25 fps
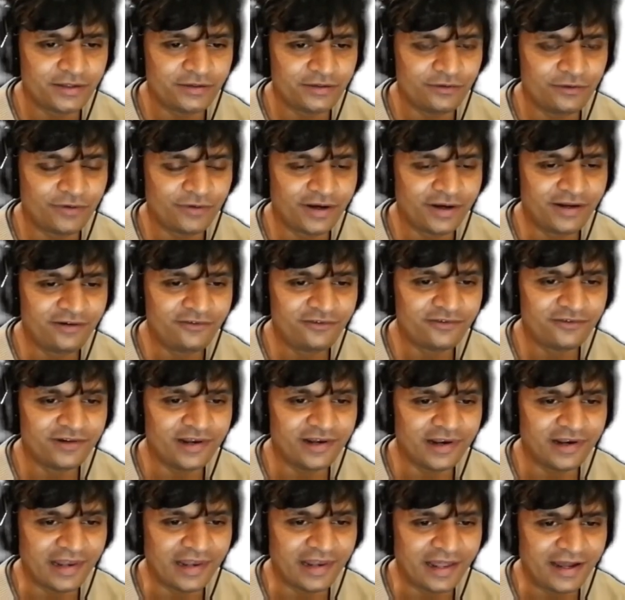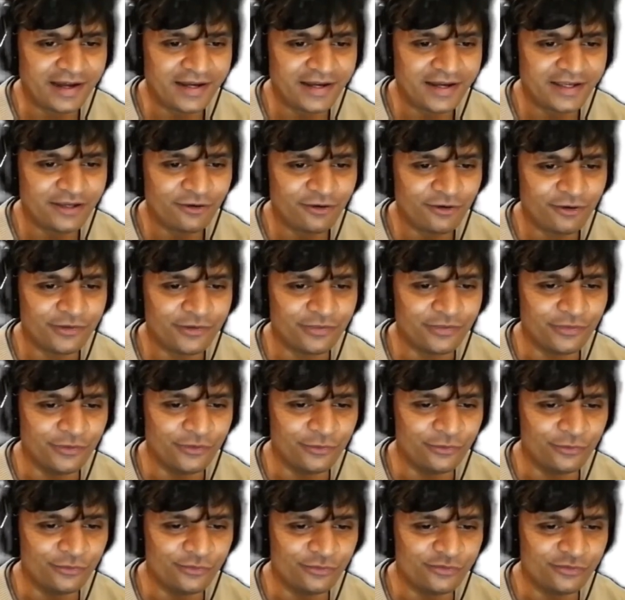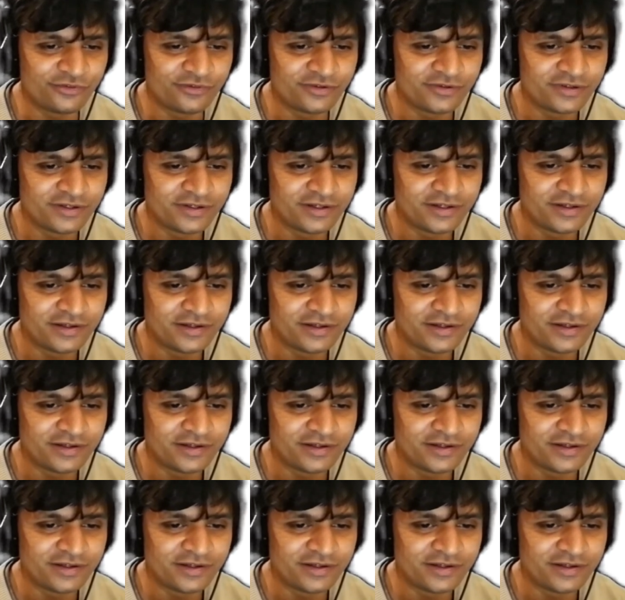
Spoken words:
you can't rely on those